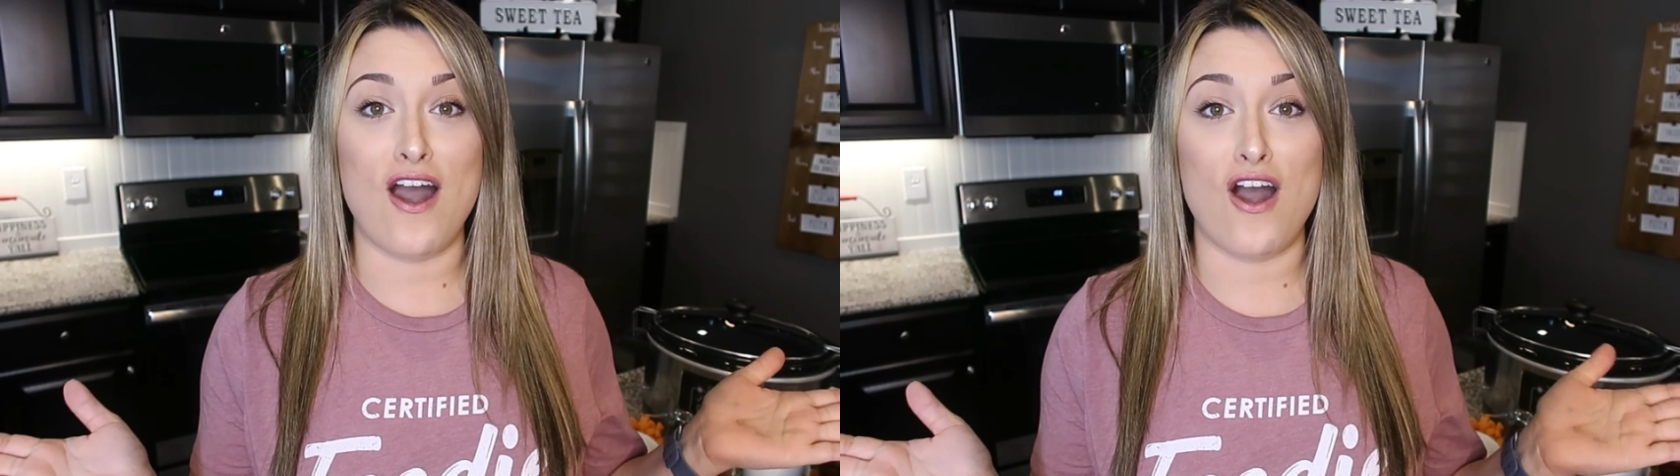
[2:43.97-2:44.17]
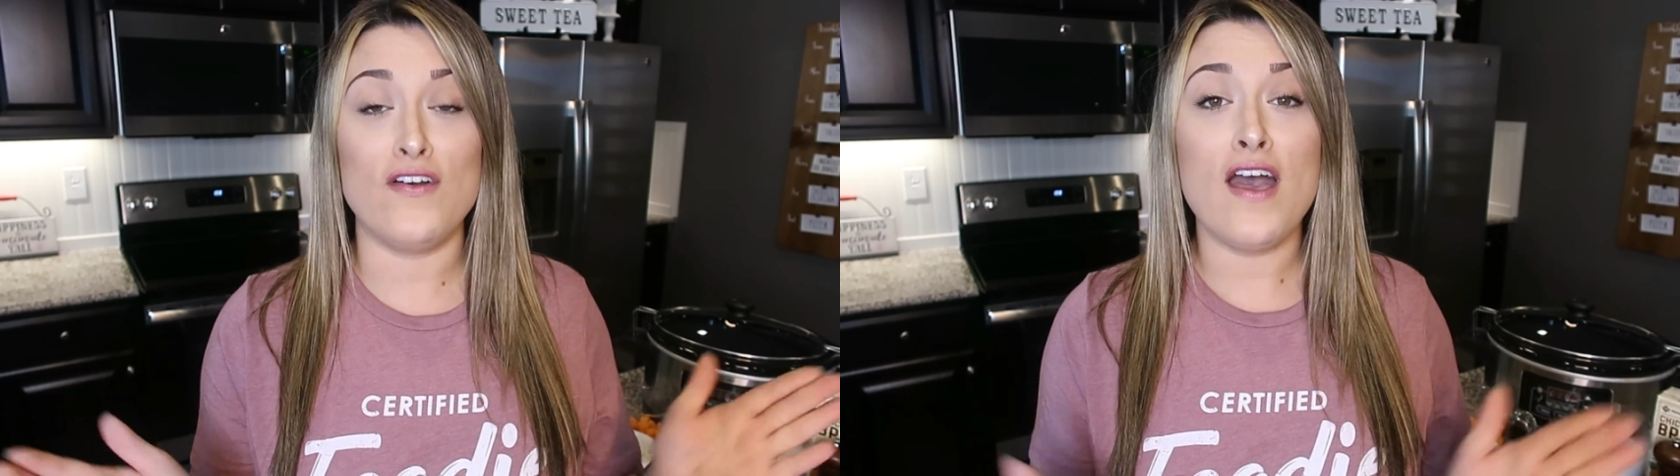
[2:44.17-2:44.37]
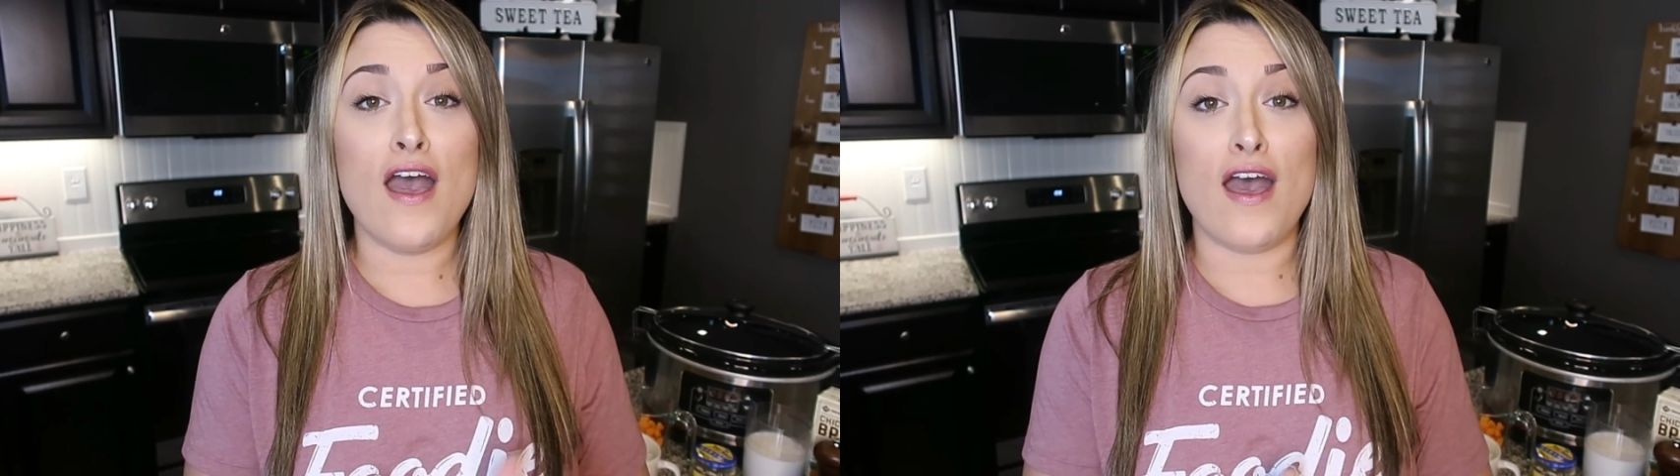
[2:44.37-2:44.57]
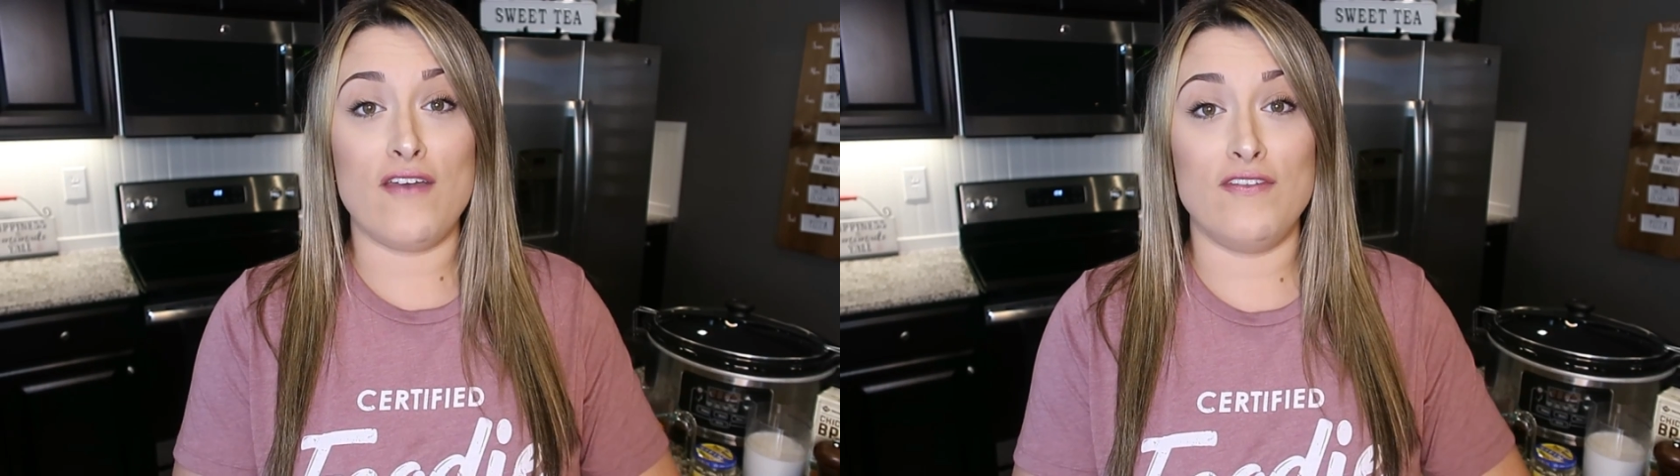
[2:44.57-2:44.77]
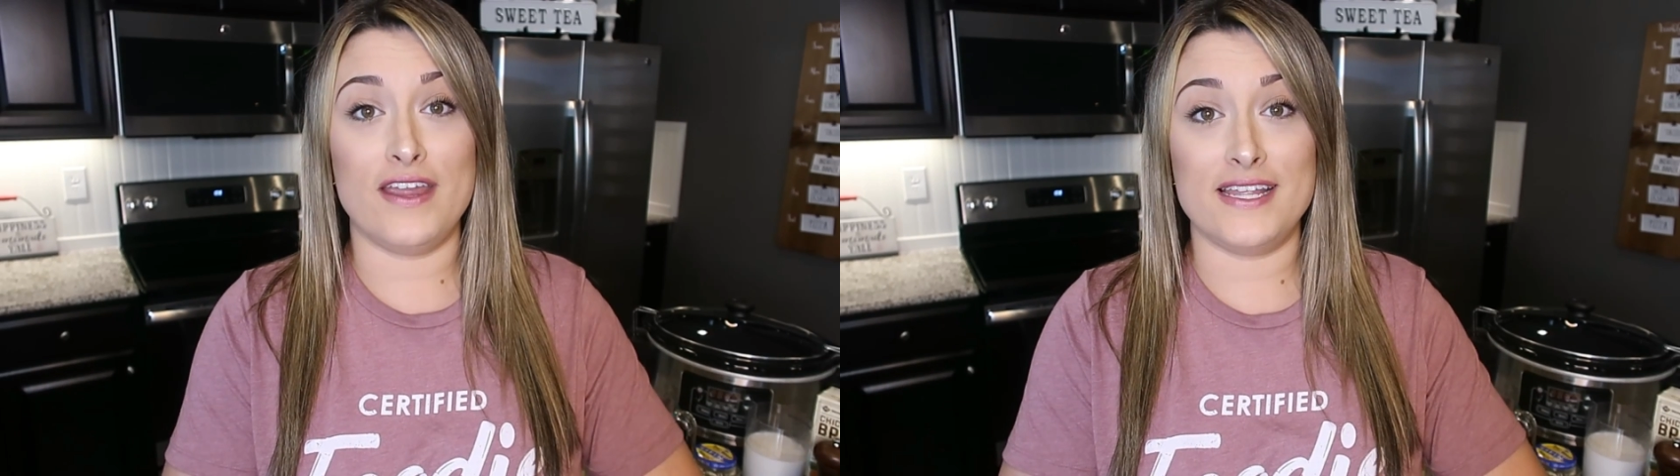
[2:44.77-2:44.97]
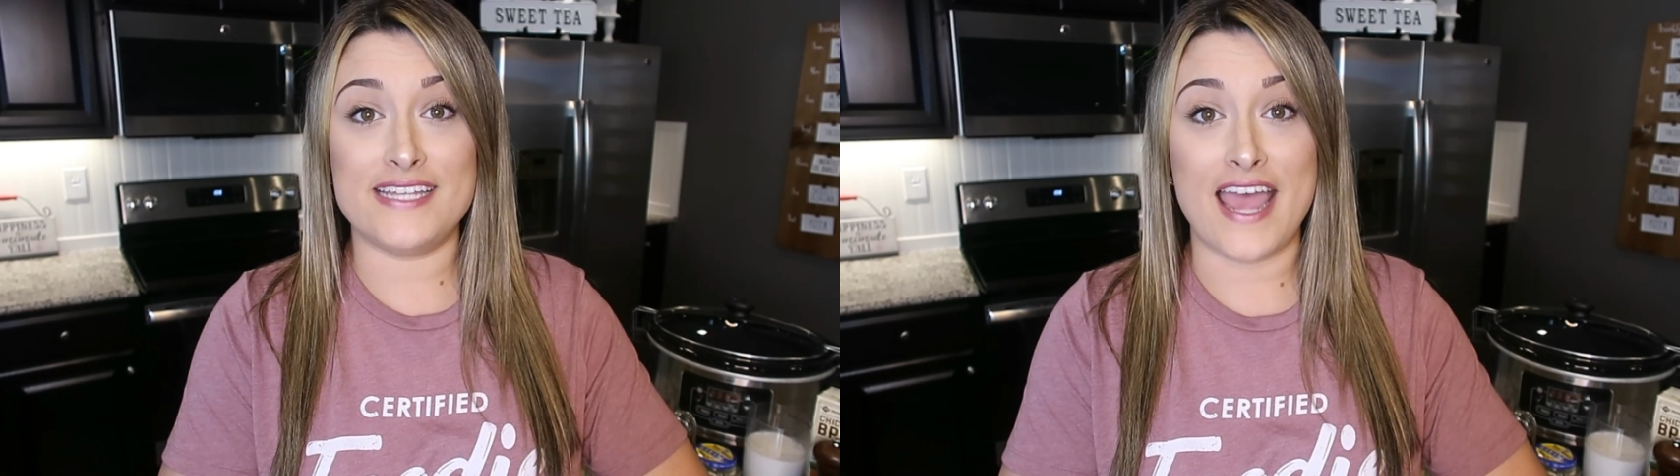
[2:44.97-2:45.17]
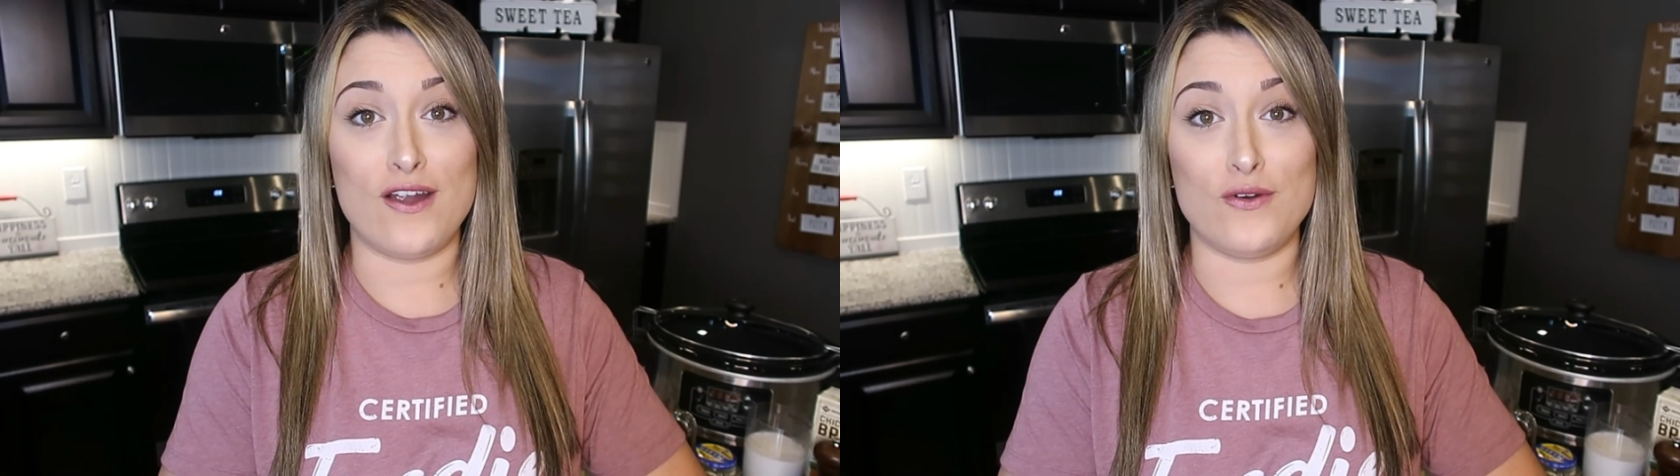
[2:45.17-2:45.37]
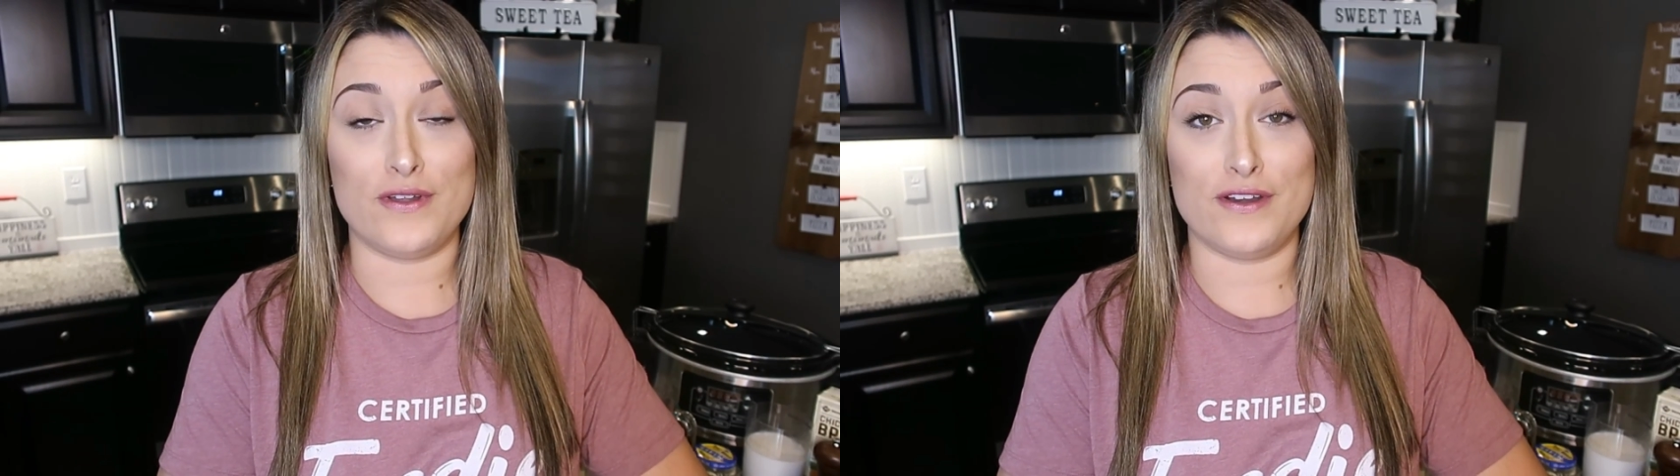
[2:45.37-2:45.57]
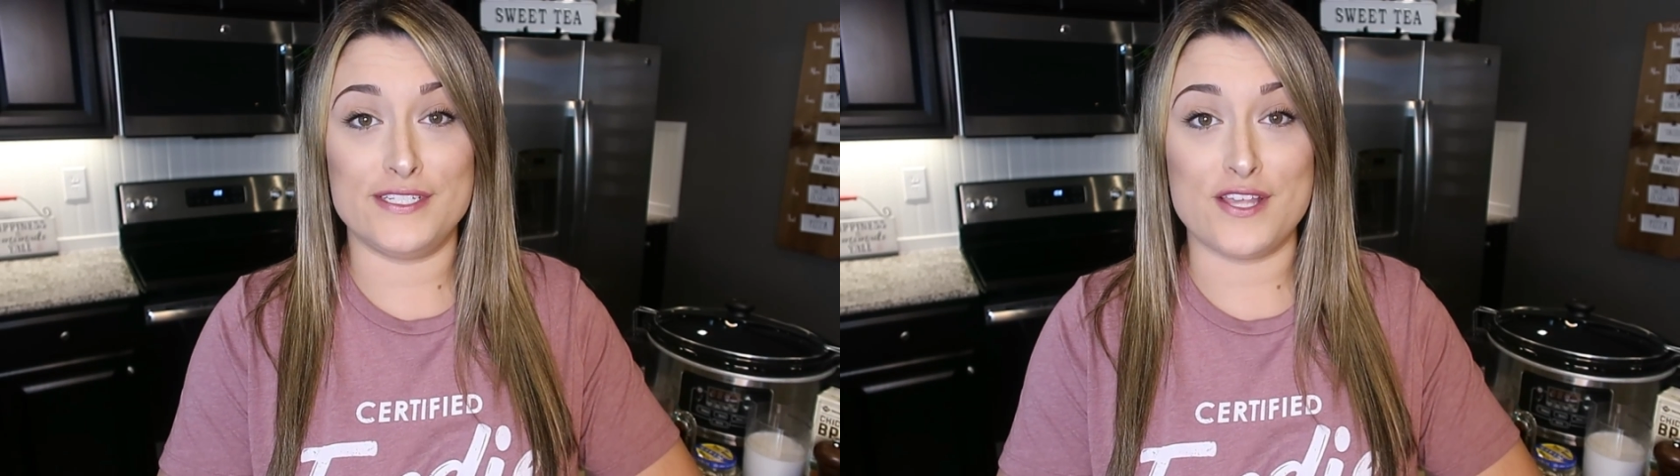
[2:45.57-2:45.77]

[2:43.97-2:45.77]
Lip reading: off of your entire order.